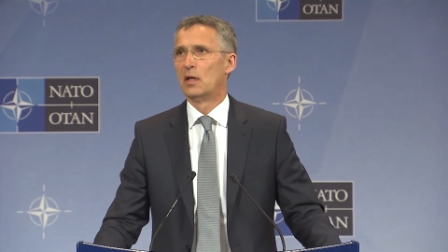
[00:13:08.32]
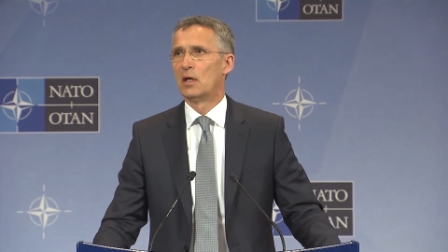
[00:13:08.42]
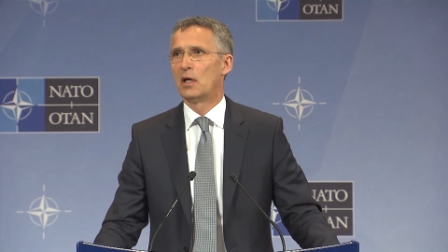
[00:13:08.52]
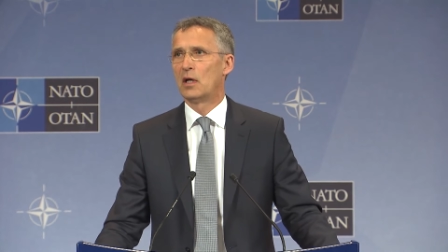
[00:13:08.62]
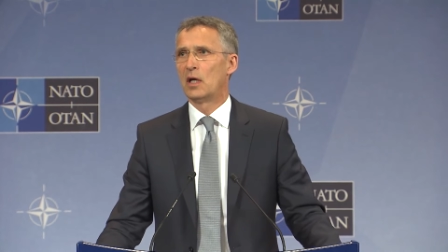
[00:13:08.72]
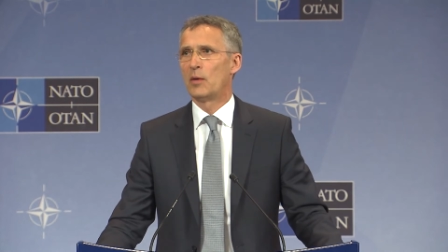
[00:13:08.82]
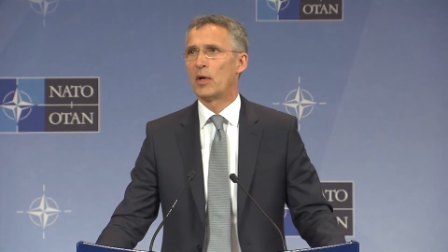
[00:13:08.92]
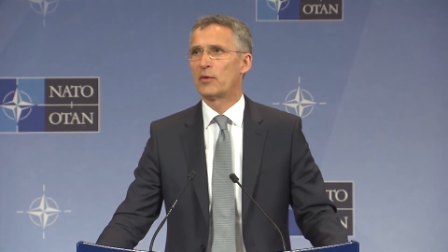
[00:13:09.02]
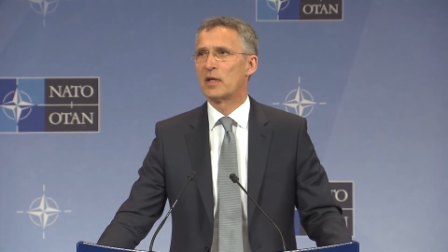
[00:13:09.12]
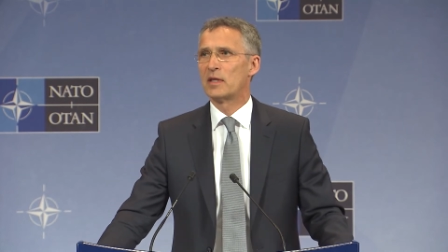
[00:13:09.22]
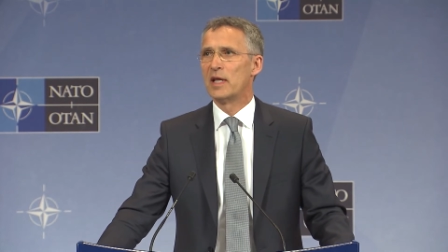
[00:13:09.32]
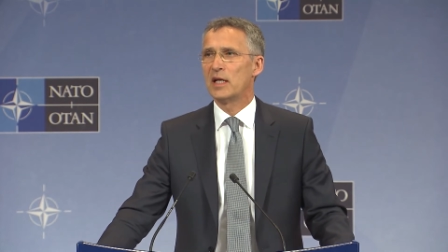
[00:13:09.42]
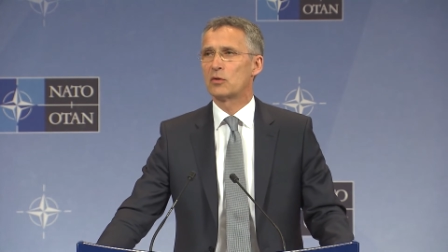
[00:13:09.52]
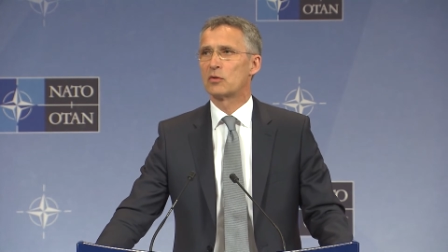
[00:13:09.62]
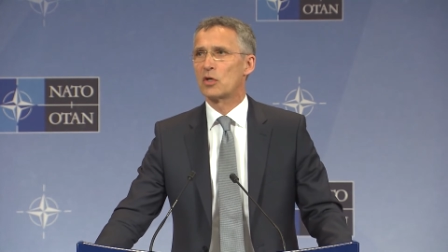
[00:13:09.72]
about that
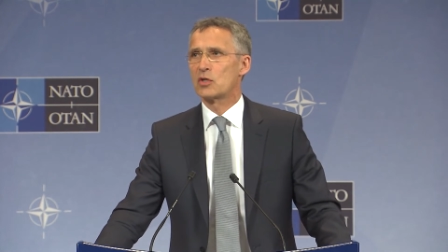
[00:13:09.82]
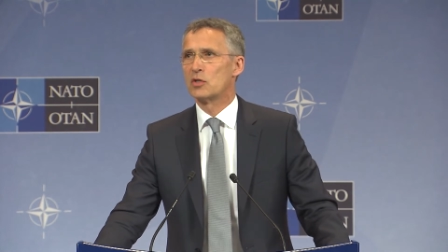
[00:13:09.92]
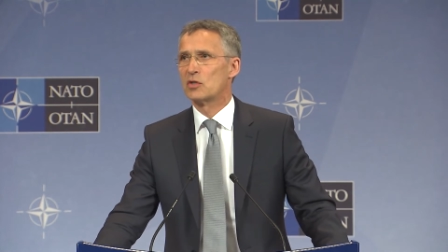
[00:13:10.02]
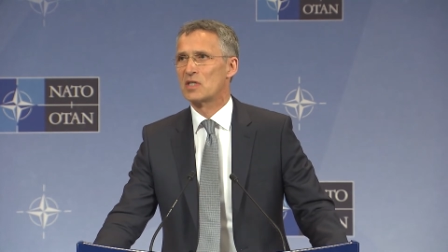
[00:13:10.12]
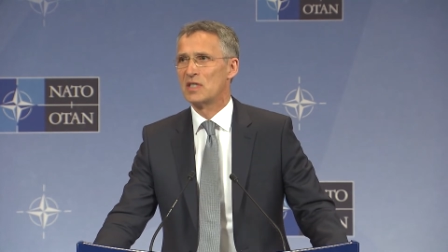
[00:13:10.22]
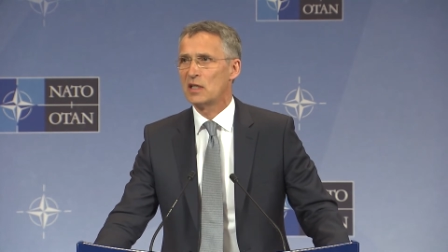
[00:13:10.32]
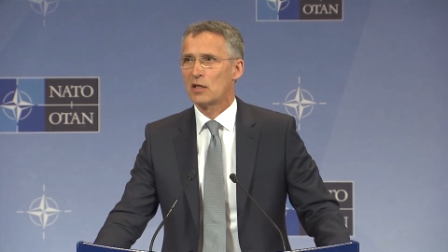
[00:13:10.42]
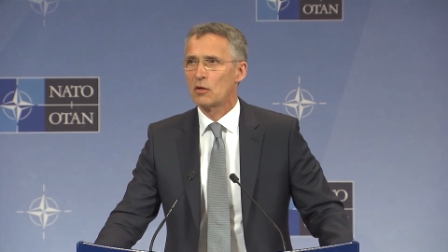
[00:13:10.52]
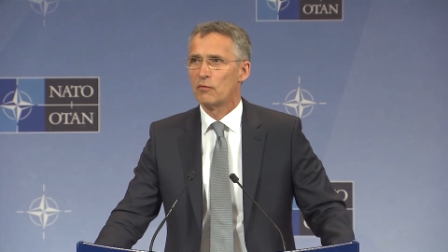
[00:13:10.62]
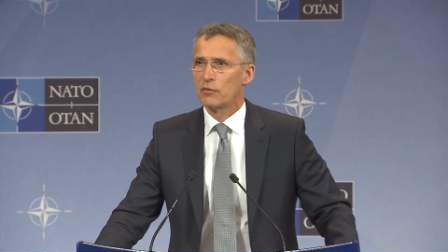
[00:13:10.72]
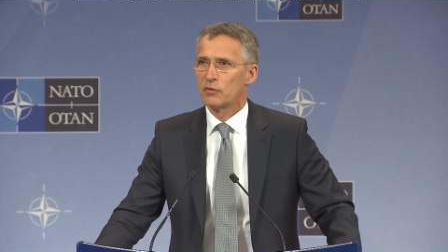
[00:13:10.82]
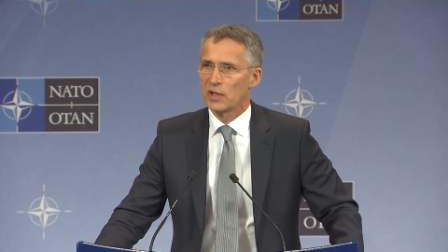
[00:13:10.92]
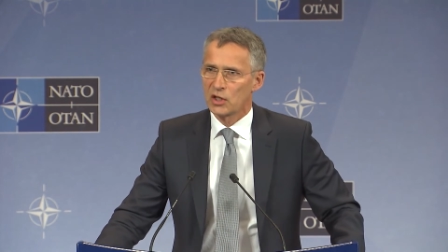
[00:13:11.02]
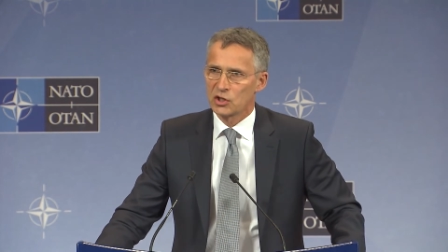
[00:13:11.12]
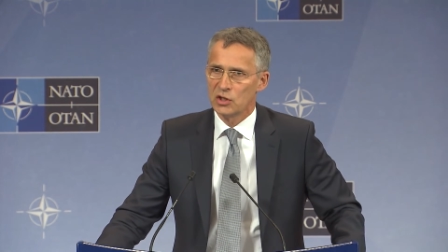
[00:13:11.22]
NATO does not seek
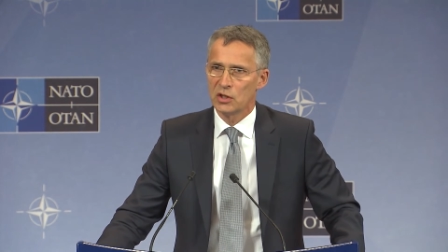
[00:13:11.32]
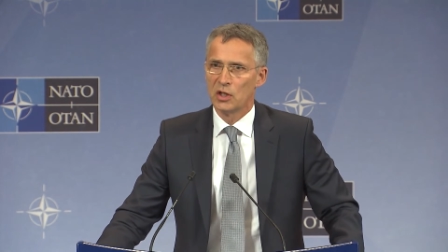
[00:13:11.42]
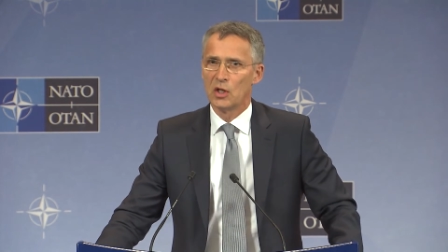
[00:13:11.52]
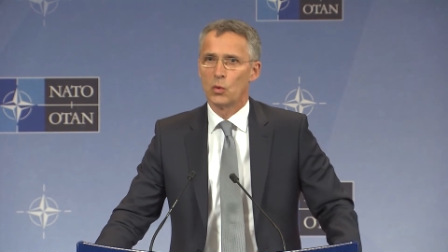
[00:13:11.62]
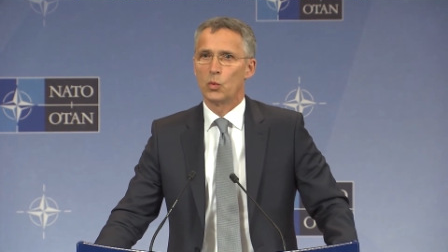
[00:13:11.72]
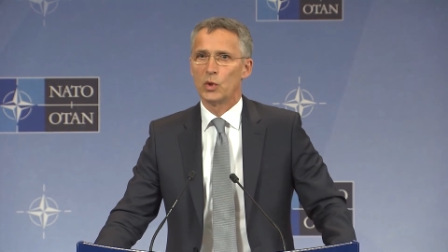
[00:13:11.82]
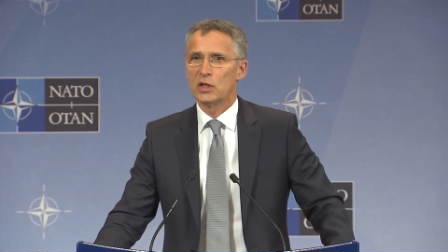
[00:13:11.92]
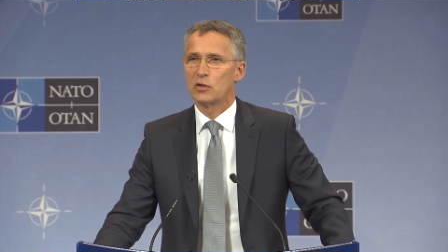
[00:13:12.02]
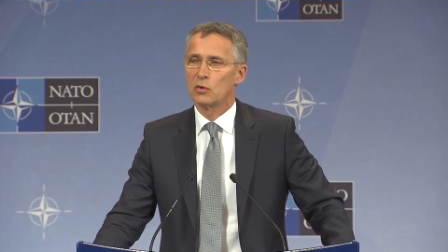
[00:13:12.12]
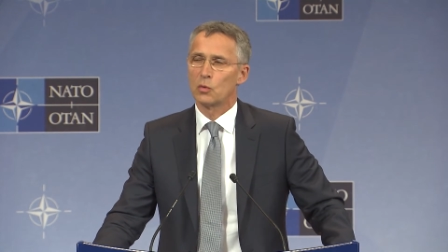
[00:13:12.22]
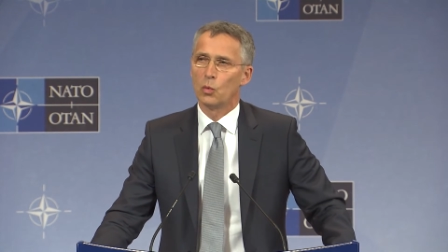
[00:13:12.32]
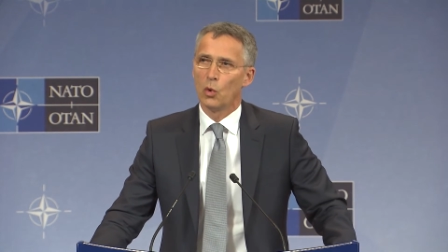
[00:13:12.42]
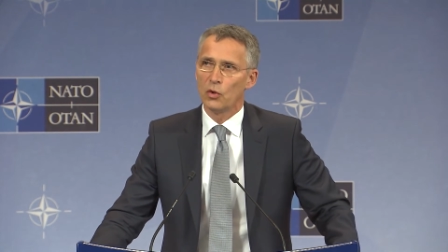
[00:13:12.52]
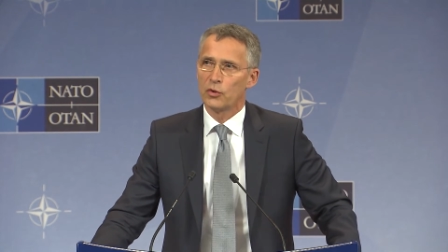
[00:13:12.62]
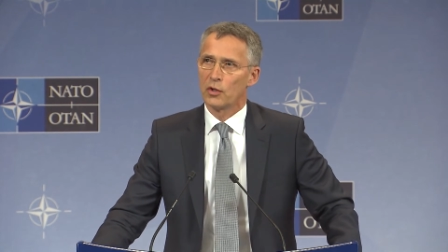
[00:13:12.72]
confrontation. We don't
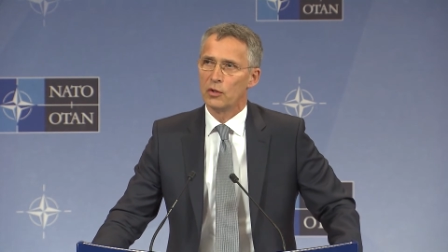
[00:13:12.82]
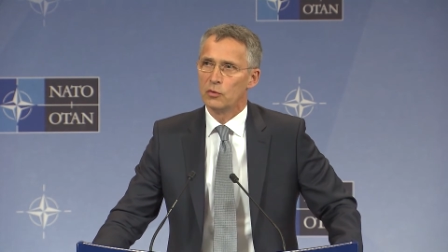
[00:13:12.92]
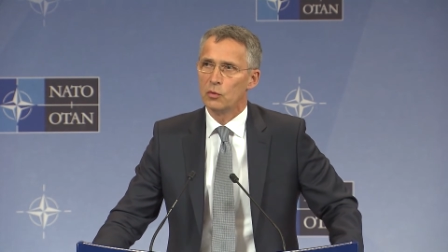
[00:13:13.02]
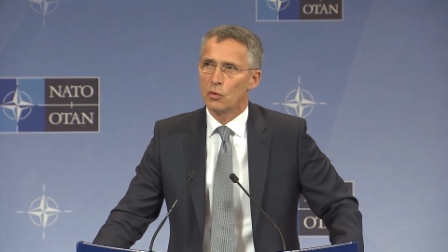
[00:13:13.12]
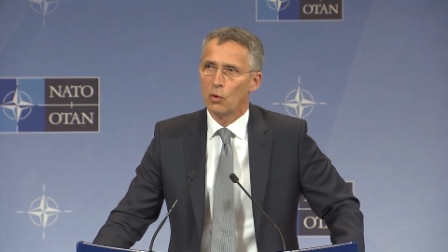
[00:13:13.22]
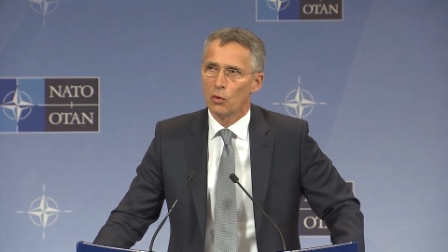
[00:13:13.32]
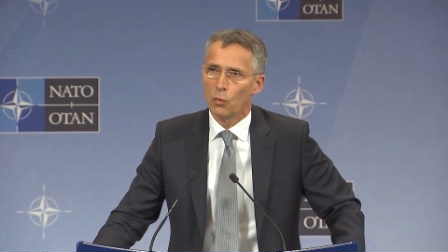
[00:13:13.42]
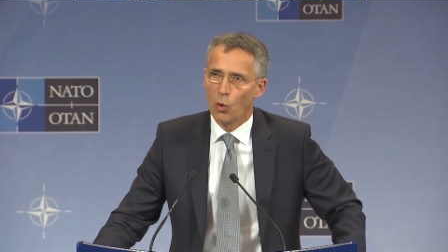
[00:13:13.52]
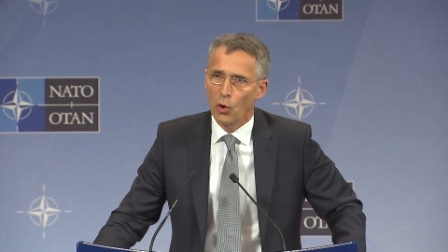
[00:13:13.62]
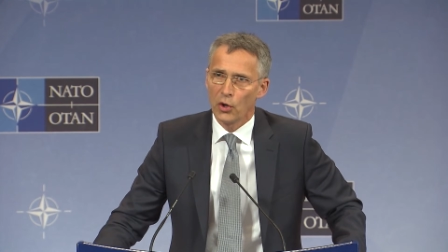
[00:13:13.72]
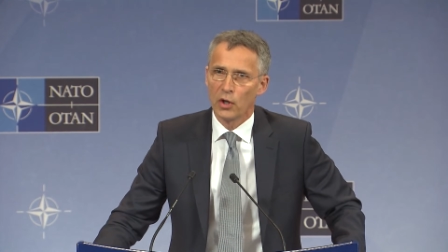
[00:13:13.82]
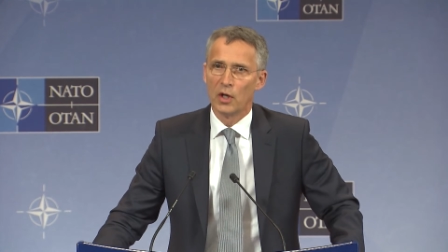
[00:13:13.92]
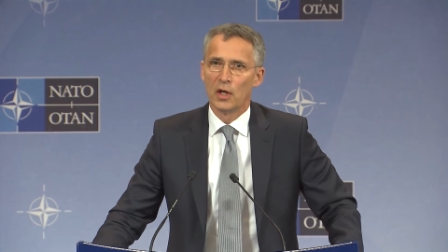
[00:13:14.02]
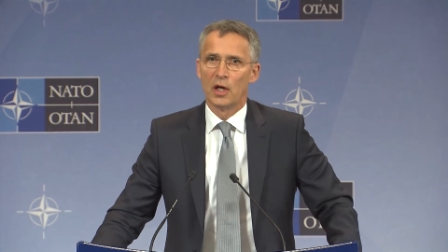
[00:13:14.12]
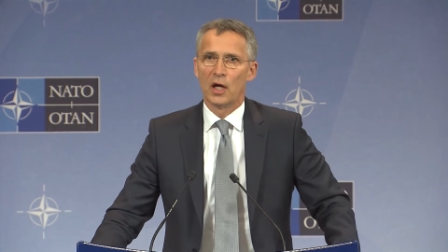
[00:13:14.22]
want a new Cold War,
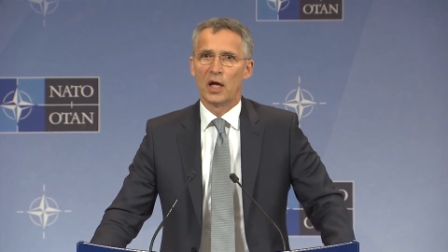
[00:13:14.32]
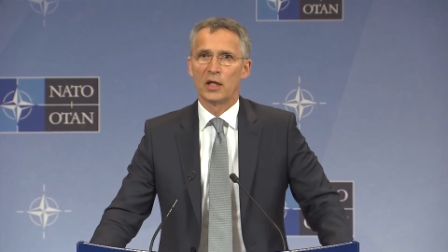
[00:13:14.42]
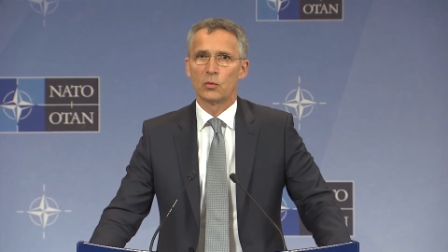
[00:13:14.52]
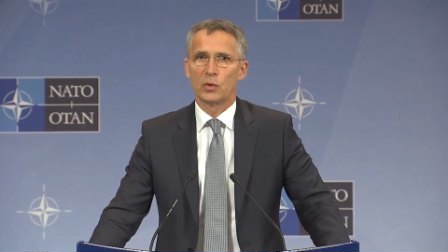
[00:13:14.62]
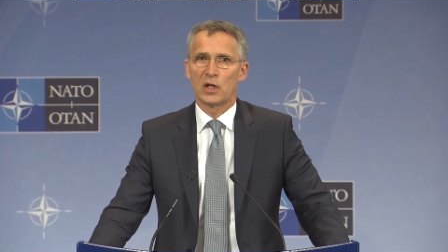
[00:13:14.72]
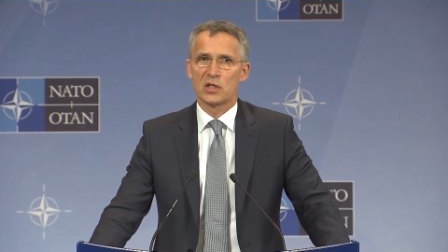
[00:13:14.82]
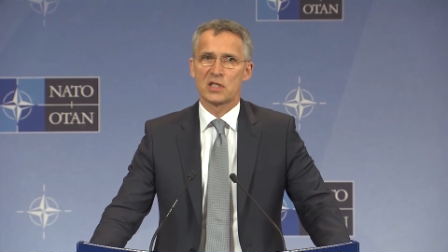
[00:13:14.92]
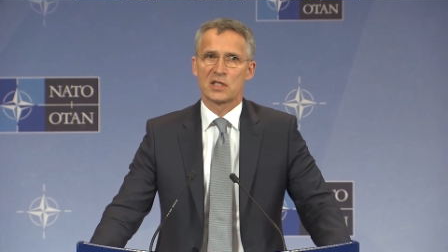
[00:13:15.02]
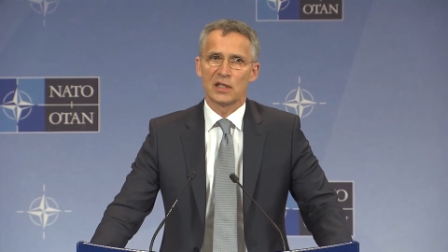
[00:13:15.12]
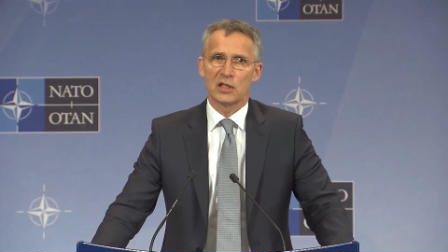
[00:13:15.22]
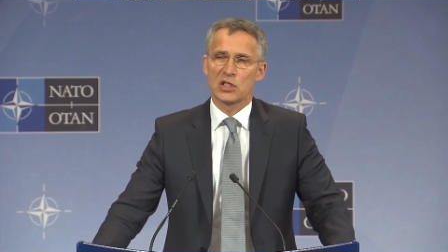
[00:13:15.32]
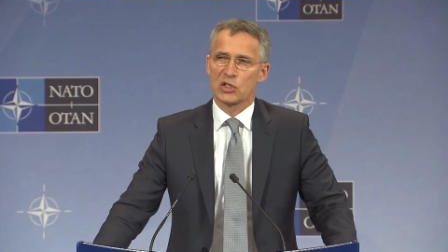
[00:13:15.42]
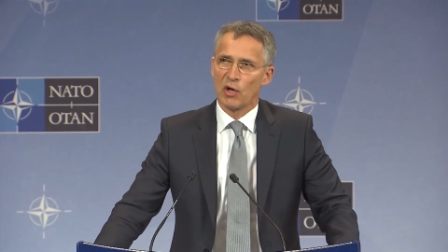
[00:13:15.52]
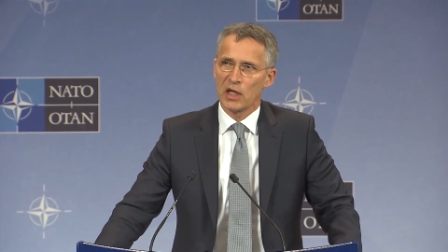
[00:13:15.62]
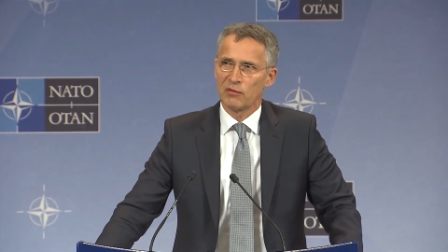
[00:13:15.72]
and we are still
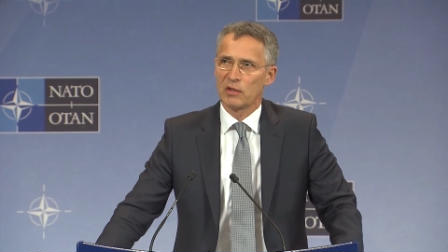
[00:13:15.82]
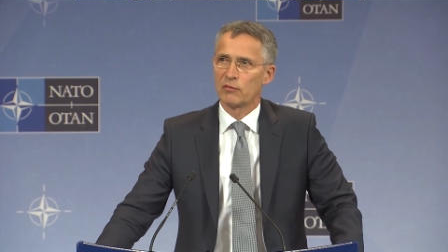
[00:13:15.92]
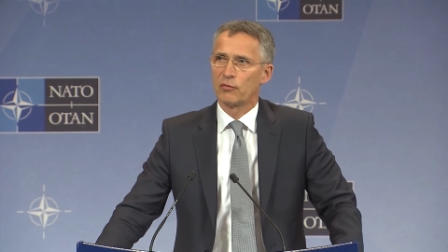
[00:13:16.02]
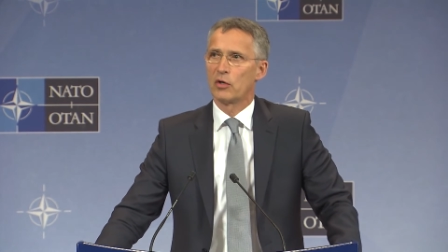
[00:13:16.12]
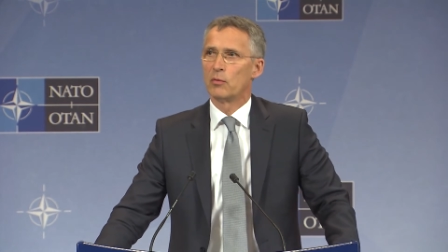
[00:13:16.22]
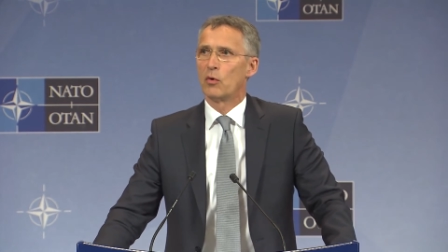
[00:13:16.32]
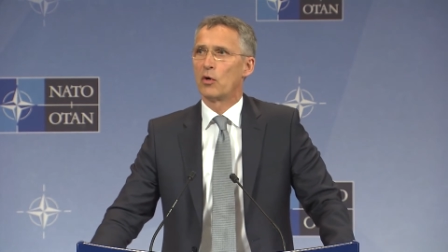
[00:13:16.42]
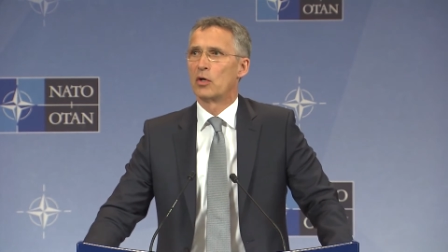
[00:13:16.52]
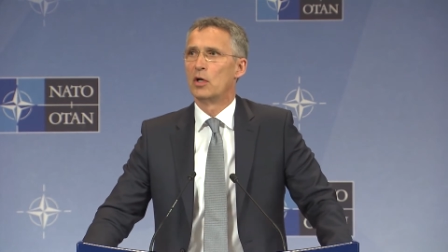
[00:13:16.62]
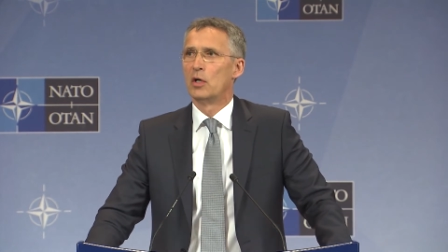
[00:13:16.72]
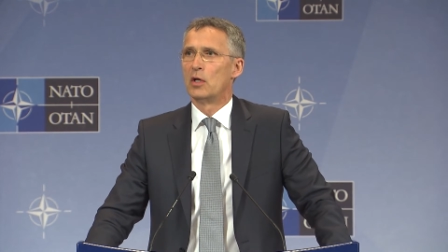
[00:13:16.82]
striving for a more